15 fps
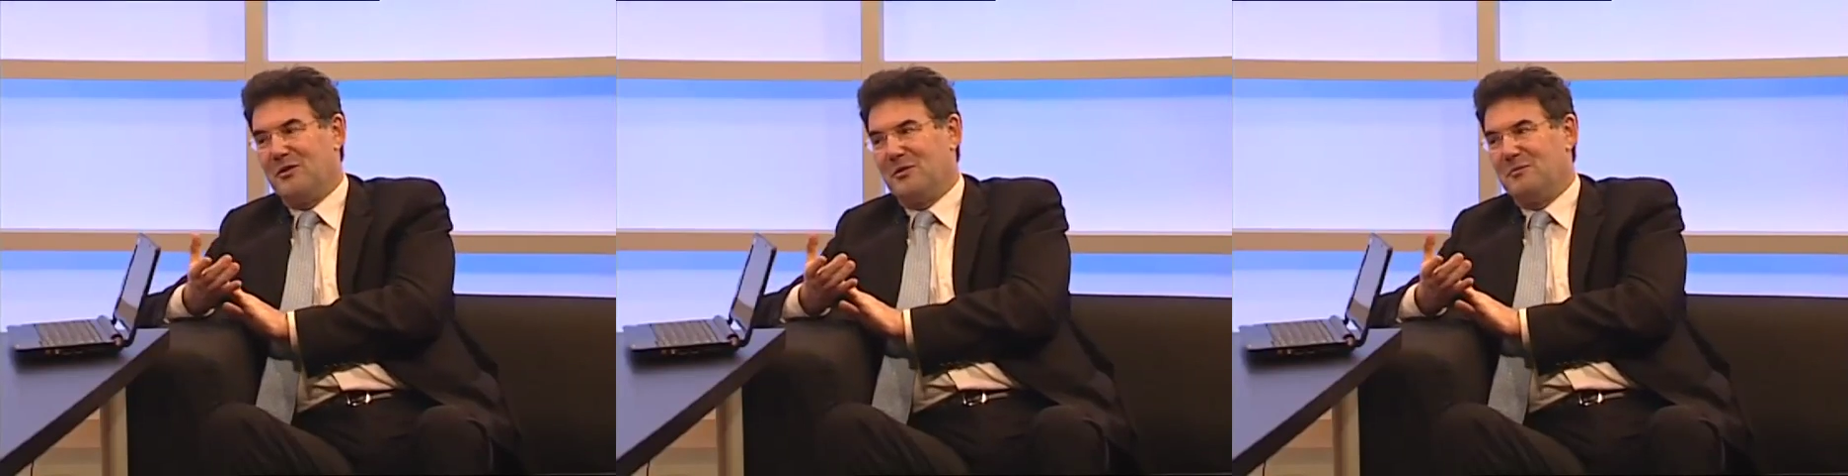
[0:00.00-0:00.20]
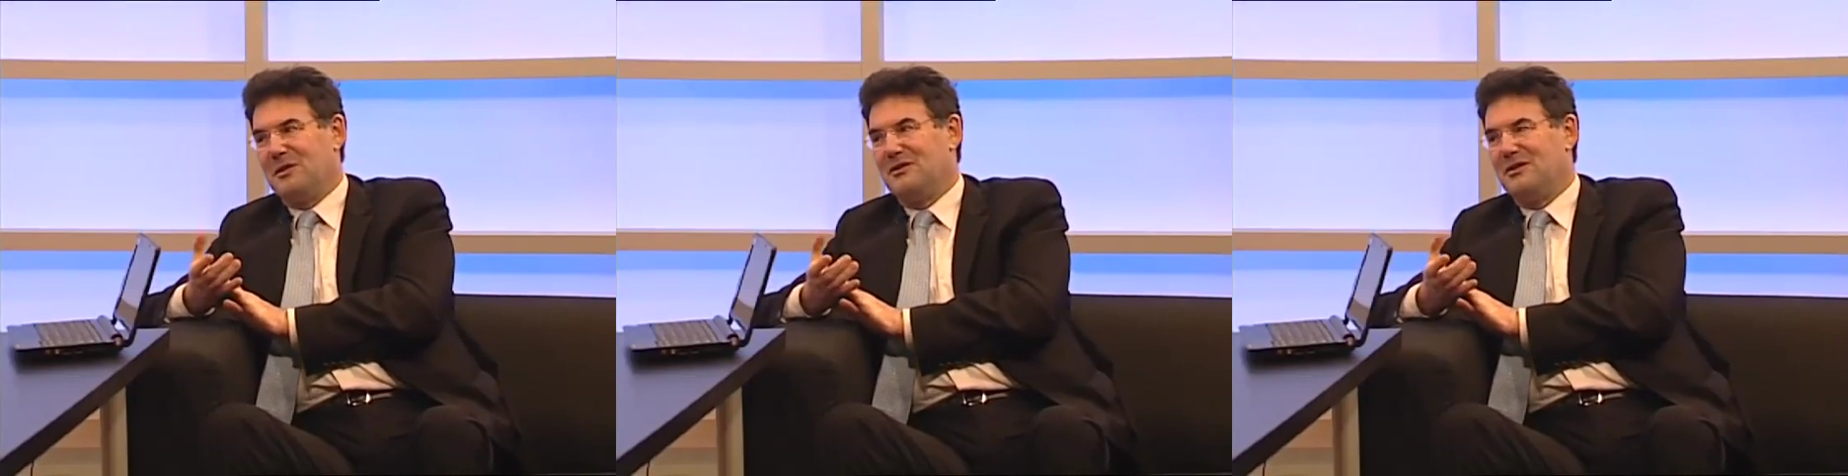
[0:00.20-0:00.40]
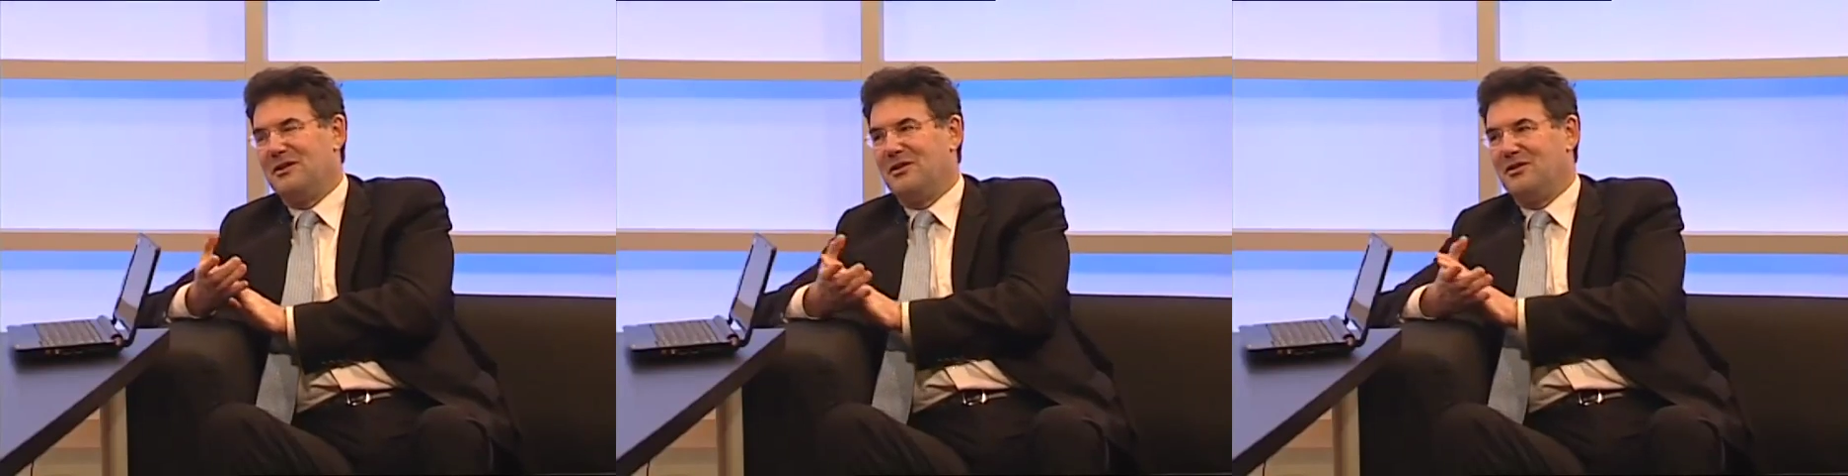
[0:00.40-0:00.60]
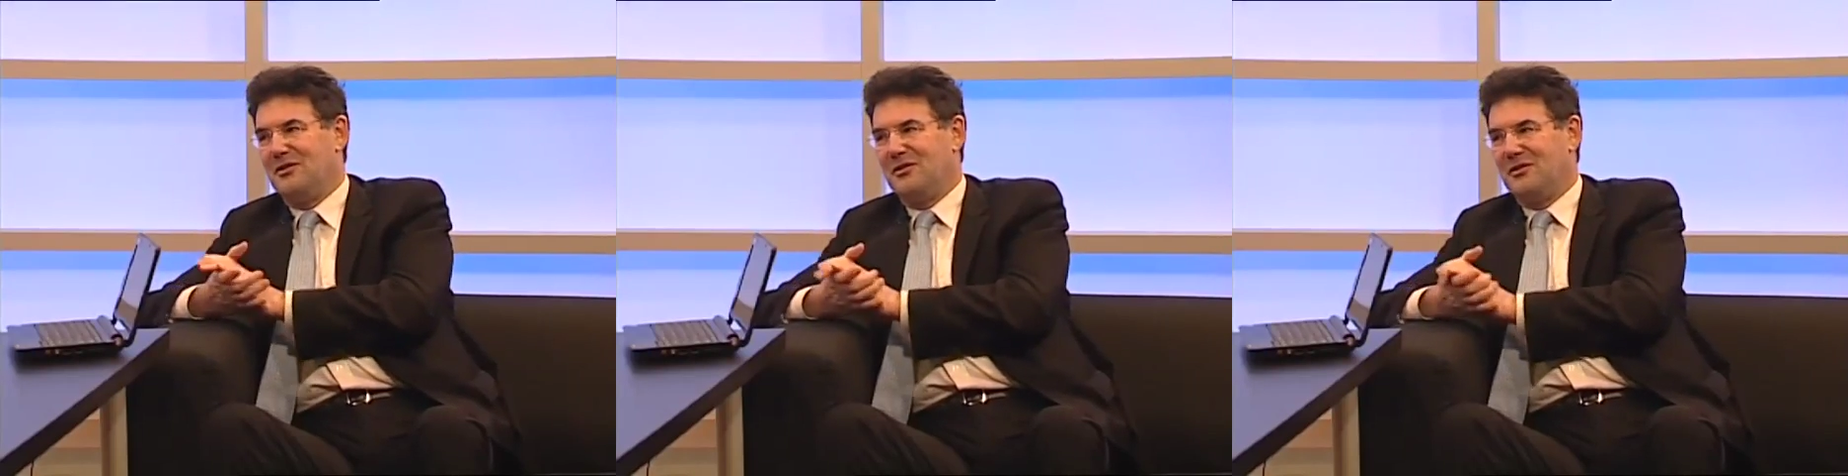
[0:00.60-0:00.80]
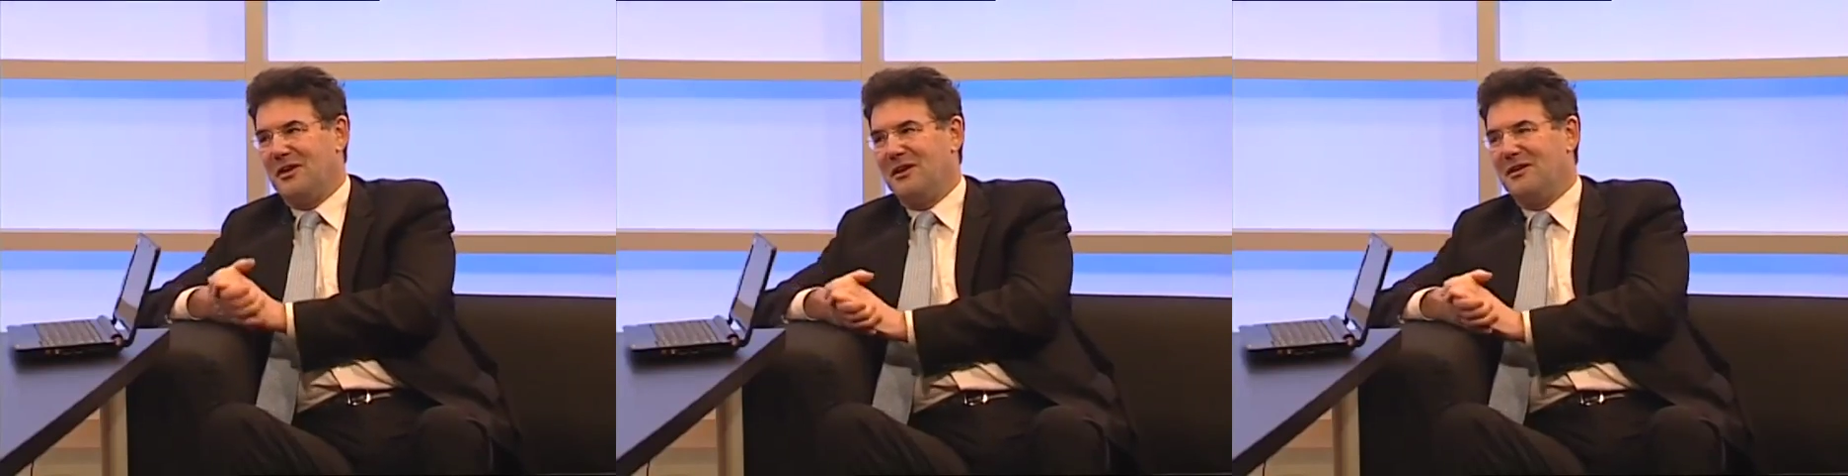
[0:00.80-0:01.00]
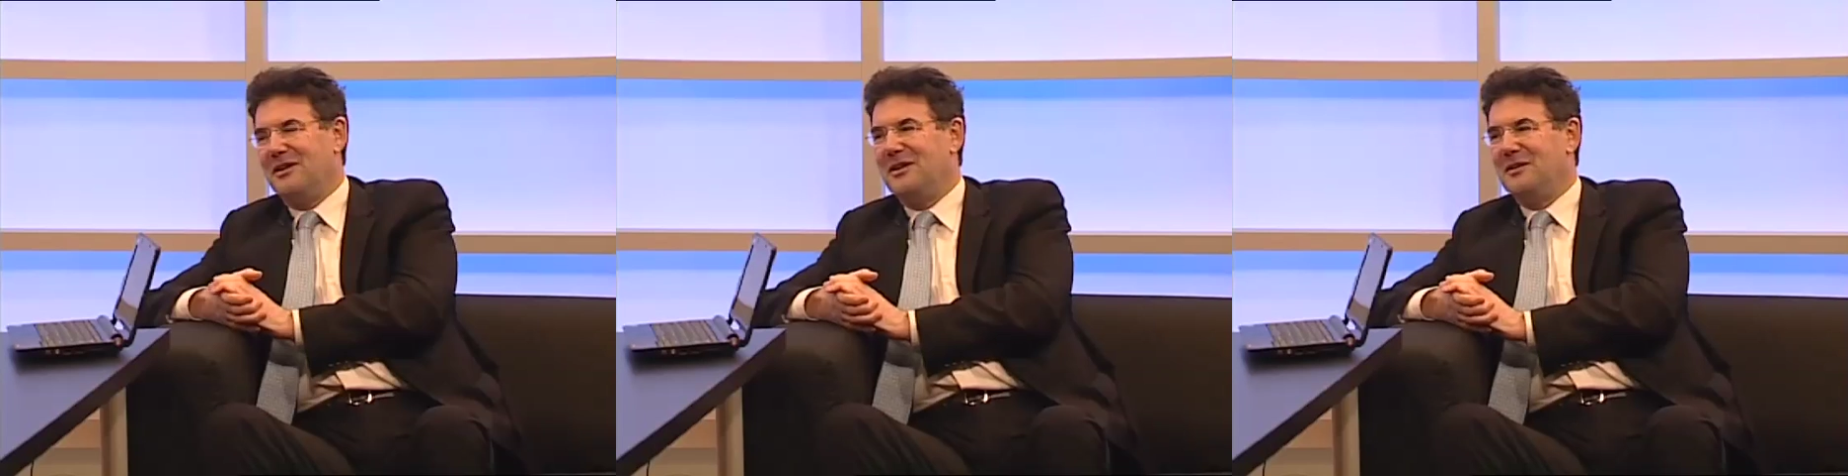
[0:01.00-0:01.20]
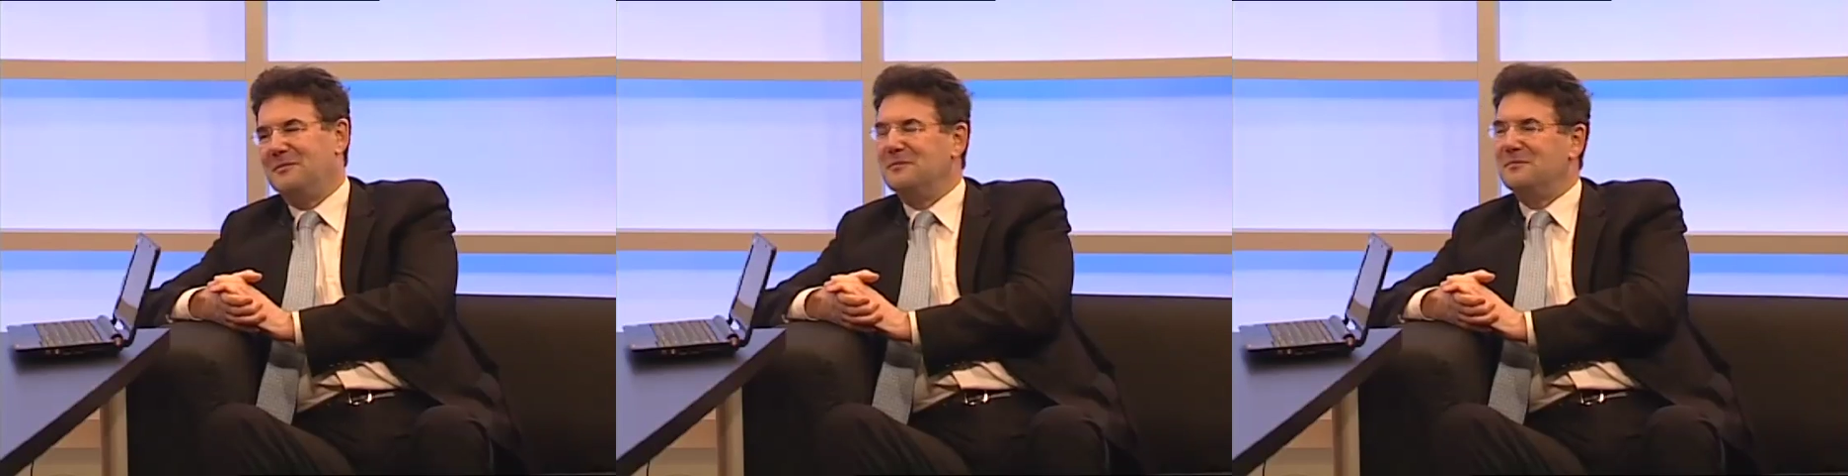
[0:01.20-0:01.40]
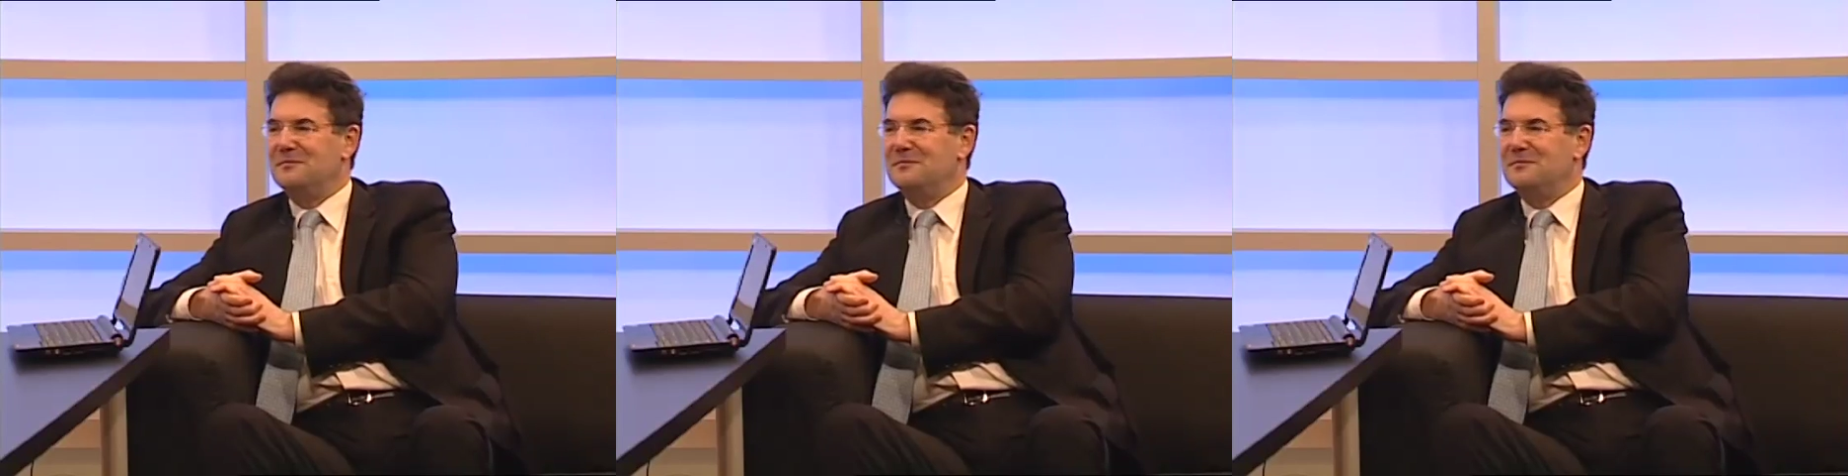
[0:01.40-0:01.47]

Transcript: on a much larger scale here.